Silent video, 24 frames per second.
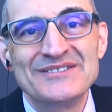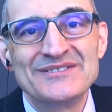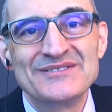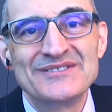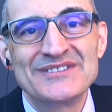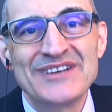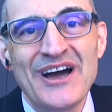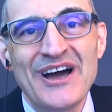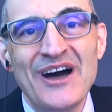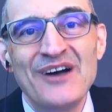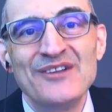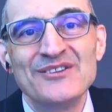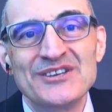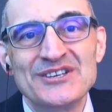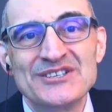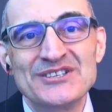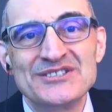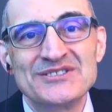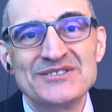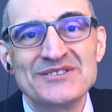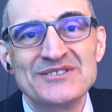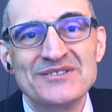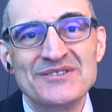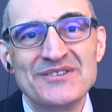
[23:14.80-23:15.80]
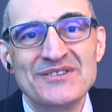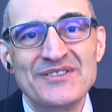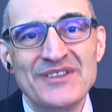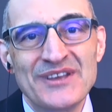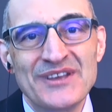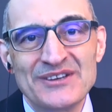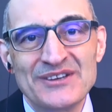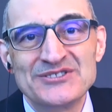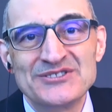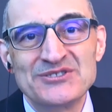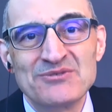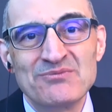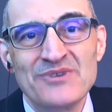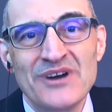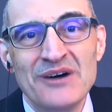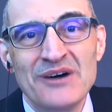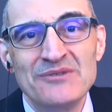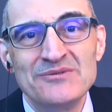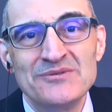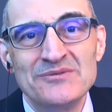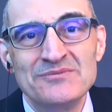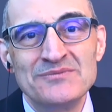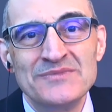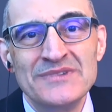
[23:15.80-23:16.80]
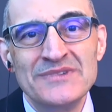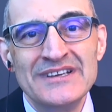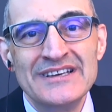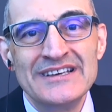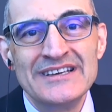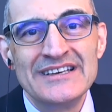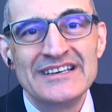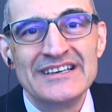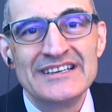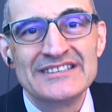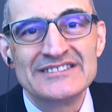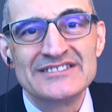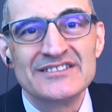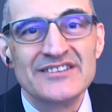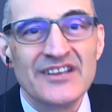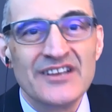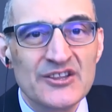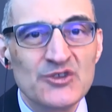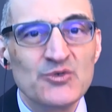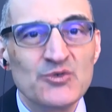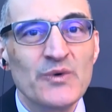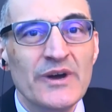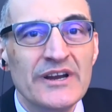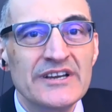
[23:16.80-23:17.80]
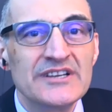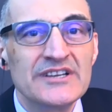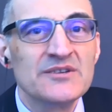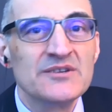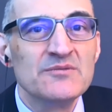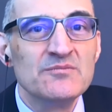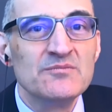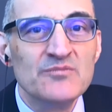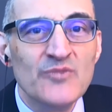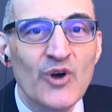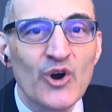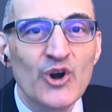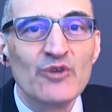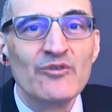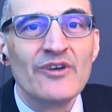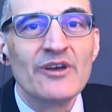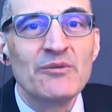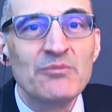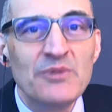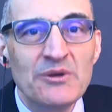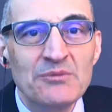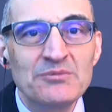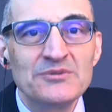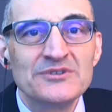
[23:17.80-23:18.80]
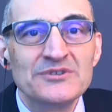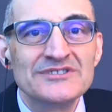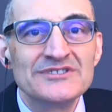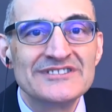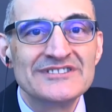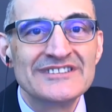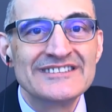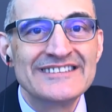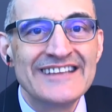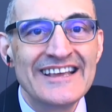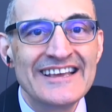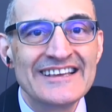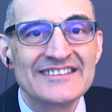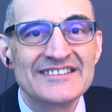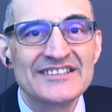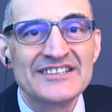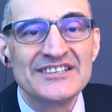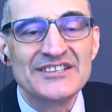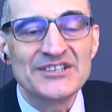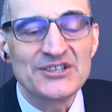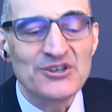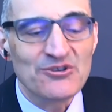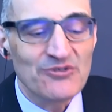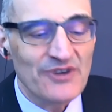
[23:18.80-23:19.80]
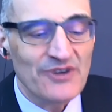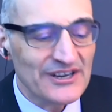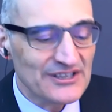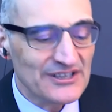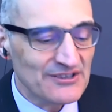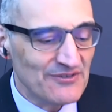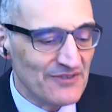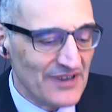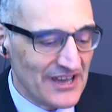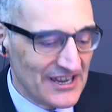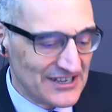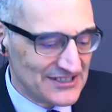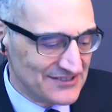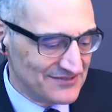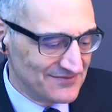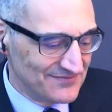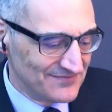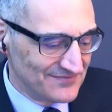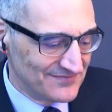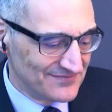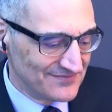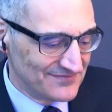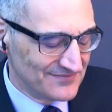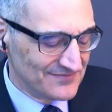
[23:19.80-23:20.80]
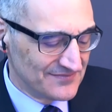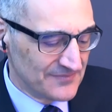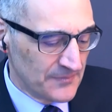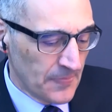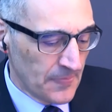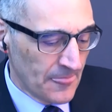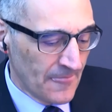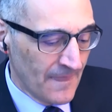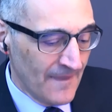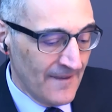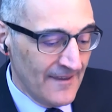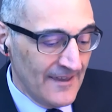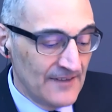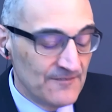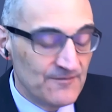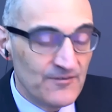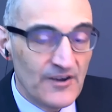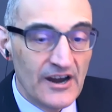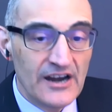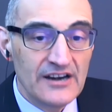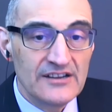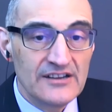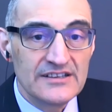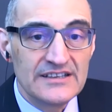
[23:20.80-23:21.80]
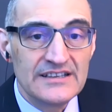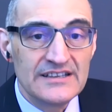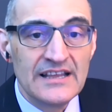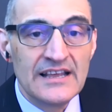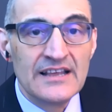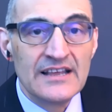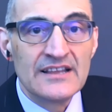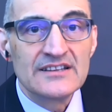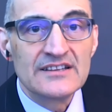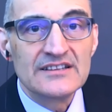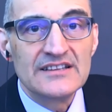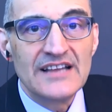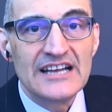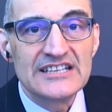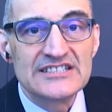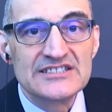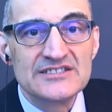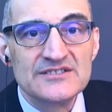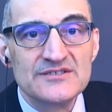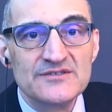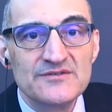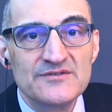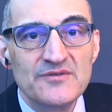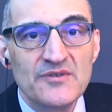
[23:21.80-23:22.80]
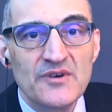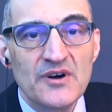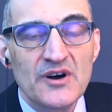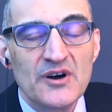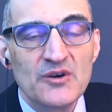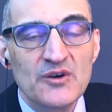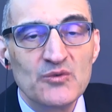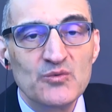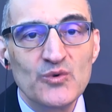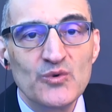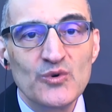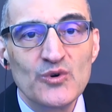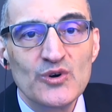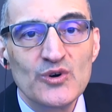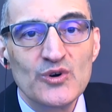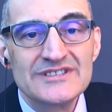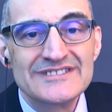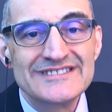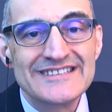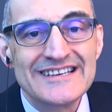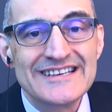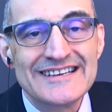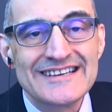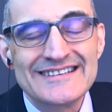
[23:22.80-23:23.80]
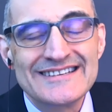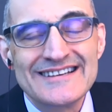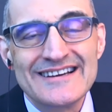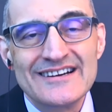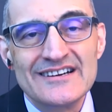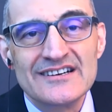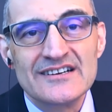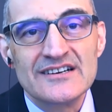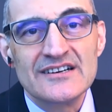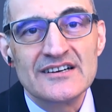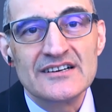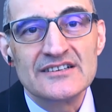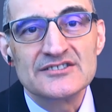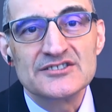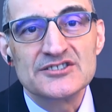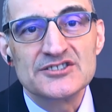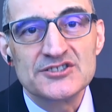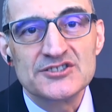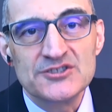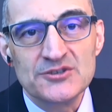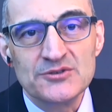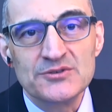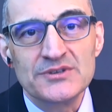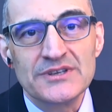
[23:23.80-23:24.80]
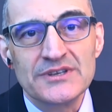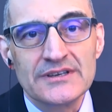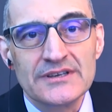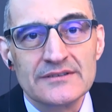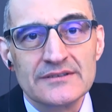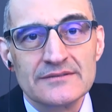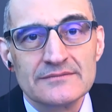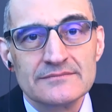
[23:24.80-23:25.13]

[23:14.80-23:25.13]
colleagues think is the problem is another way to motivate people to take the corrective action. And finally, lots of words that are soothing.